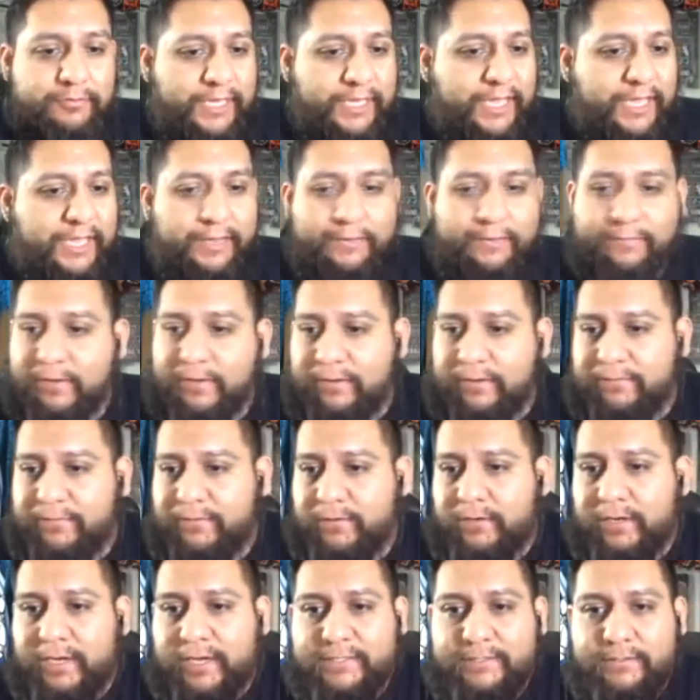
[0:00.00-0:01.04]
yeah, if
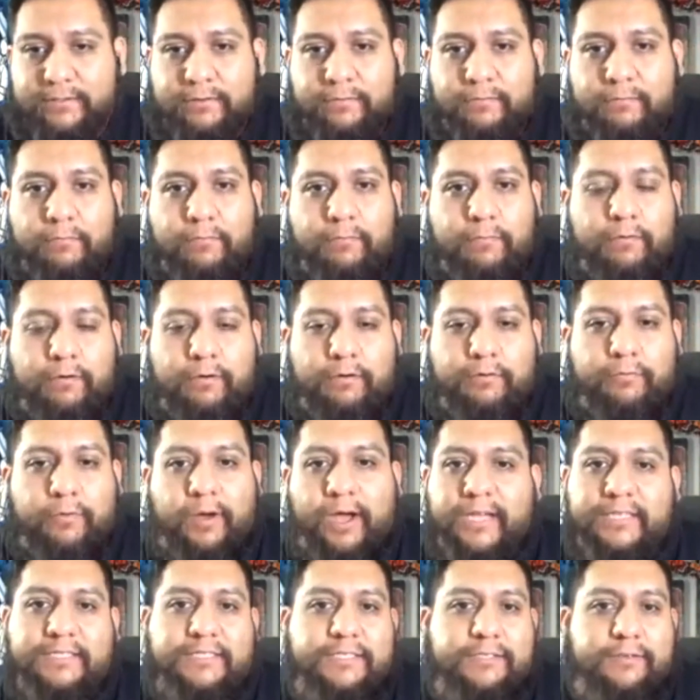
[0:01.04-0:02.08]
you guys are
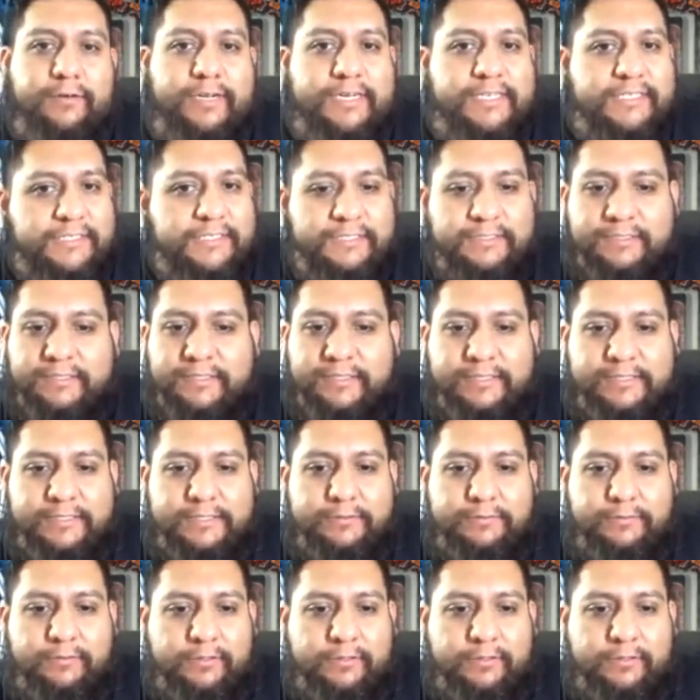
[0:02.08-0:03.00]
watching or listening to this,